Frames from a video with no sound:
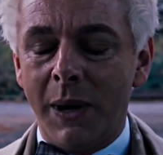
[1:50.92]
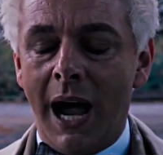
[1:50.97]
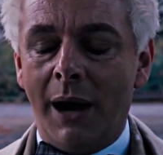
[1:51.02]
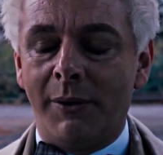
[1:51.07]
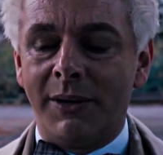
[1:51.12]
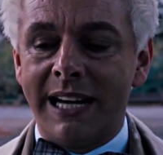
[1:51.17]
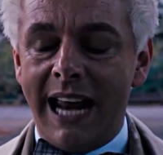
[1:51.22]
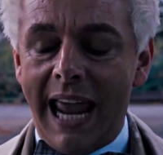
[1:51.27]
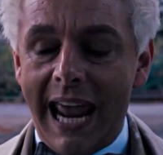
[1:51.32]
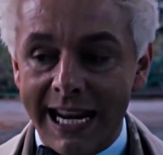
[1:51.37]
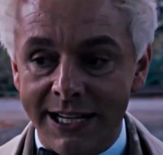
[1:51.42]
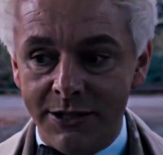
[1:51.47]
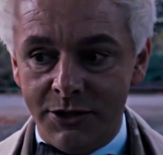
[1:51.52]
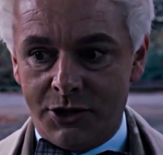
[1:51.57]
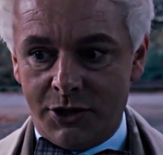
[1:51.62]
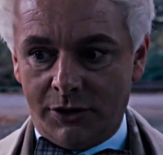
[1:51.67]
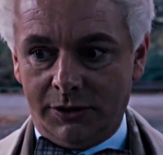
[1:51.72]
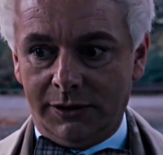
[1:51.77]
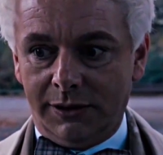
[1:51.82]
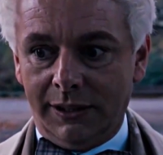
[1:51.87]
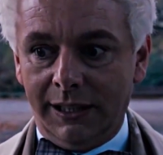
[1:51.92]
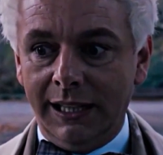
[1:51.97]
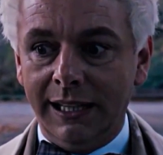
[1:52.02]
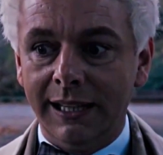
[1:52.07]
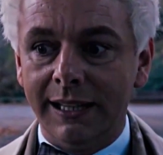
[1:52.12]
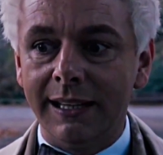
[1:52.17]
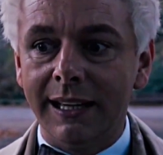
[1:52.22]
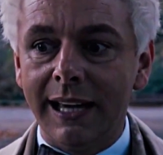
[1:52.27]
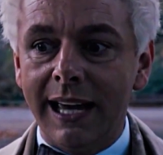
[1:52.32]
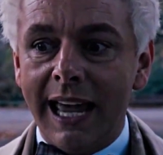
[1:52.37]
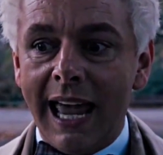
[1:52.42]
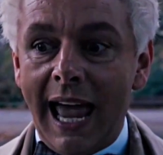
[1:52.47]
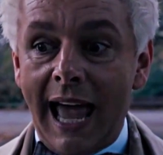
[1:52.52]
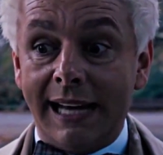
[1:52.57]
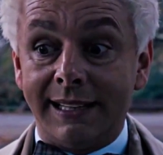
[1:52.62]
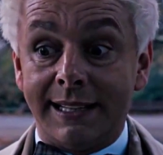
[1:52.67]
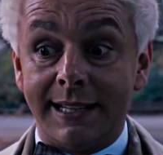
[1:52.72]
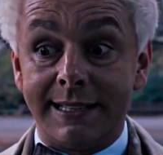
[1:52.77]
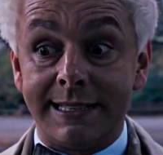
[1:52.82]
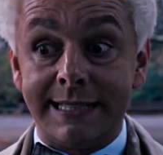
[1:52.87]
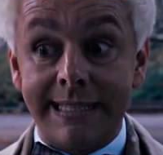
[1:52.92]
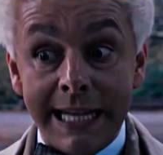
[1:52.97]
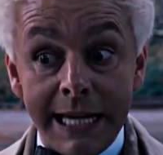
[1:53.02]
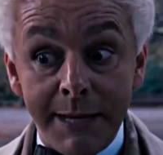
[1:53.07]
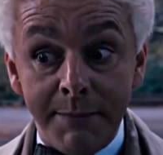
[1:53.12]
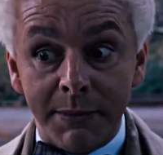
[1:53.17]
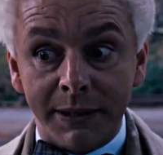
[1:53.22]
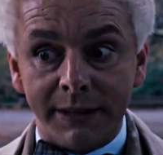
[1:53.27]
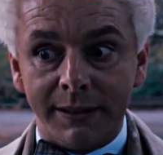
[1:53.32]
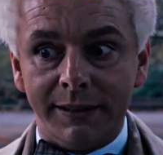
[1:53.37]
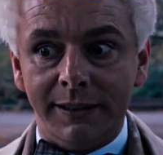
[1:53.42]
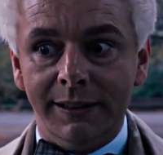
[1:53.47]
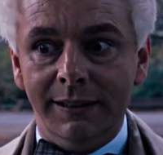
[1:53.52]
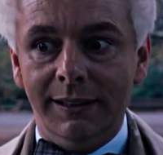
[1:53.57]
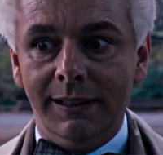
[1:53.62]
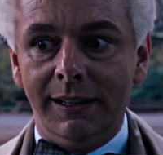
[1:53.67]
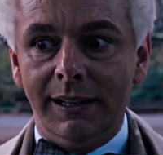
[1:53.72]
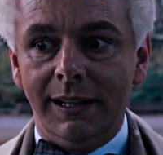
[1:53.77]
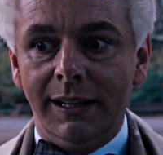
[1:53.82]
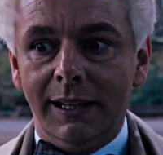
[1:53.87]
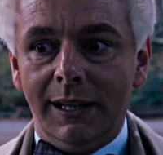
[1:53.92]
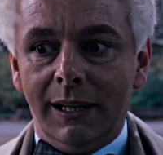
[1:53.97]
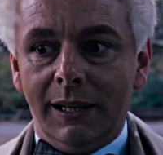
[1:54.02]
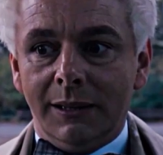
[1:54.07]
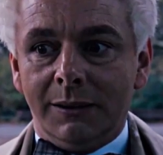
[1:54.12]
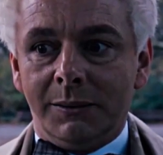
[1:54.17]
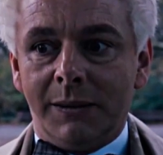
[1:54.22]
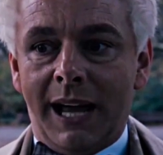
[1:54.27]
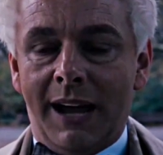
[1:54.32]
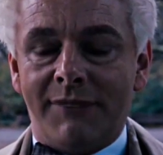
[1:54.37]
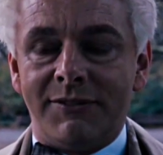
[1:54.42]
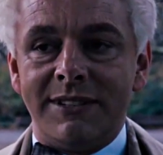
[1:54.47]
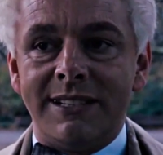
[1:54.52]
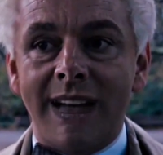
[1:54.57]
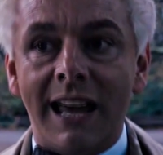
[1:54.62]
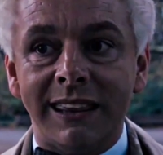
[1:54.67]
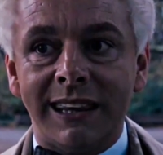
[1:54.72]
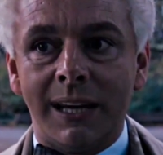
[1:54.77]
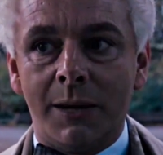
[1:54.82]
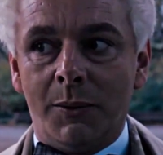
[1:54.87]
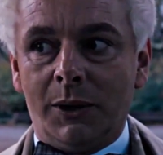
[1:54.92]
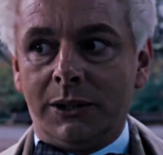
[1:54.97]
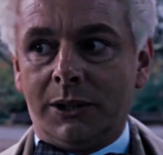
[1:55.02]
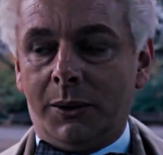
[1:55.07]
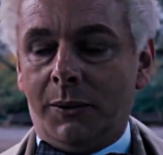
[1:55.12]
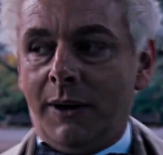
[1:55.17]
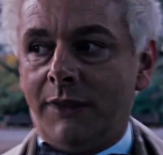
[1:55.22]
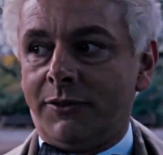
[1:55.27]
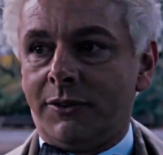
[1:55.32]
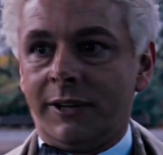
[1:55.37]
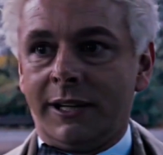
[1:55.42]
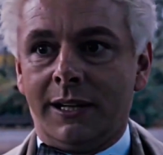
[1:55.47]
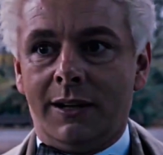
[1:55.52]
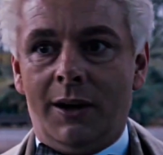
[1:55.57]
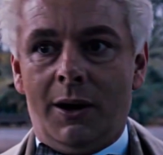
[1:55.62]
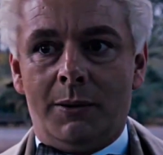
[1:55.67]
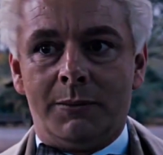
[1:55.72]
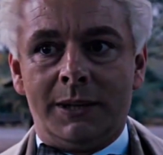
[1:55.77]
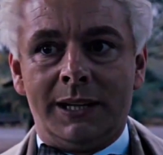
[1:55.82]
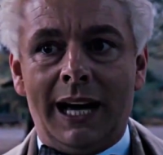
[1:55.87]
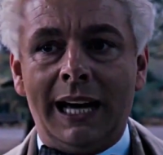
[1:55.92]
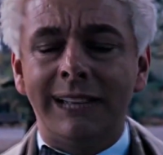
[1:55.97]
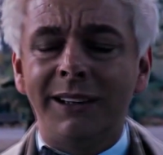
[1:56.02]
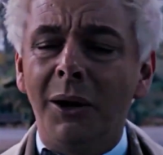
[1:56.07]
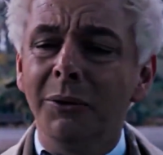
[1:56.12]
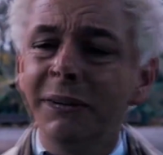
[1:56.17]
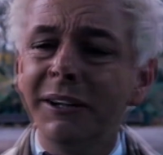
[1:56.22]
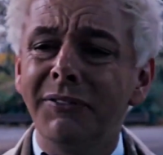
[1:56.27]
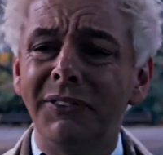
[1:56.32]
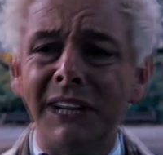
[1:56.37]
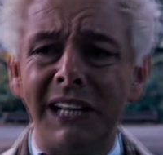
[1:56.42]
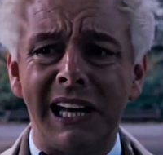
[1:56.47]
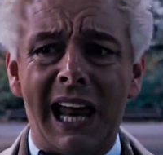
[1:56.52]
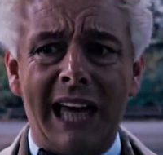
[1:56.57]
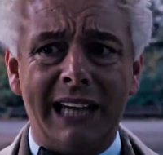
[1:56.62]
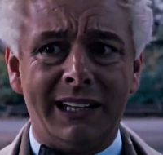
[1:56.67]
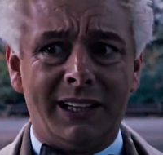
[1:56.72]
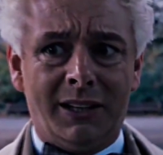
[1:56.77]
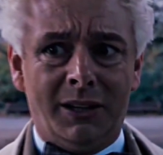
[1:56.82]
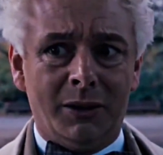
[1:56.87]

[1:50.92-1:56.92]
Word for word: We are an angel and a demon. We have nothing whatsoever in common. I don't even like